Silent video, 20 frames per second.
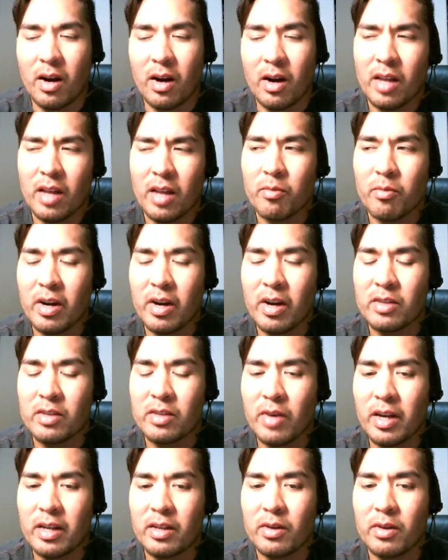librarians
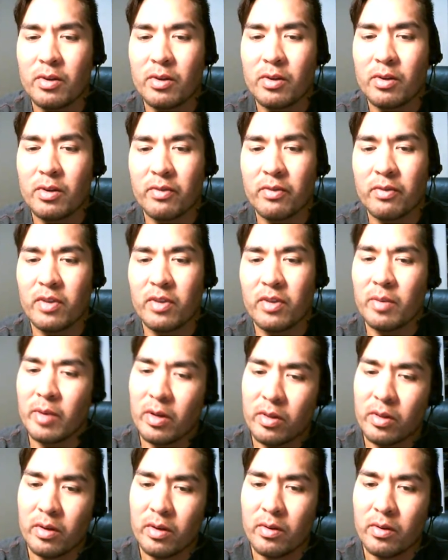Raiken usually
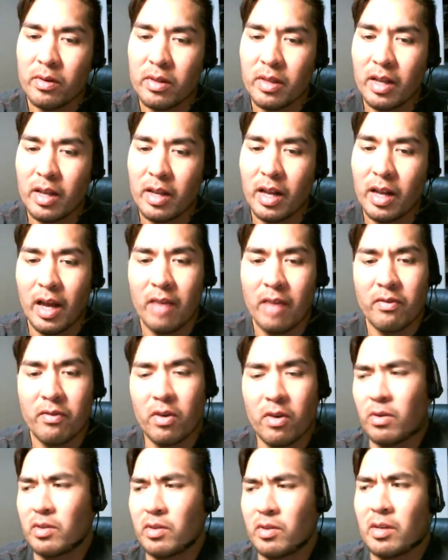female though? That I've
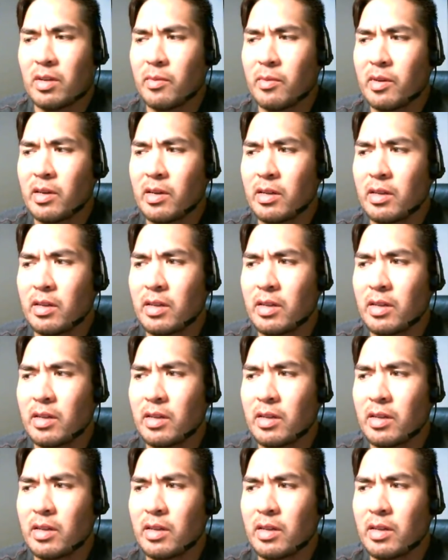always come in contact for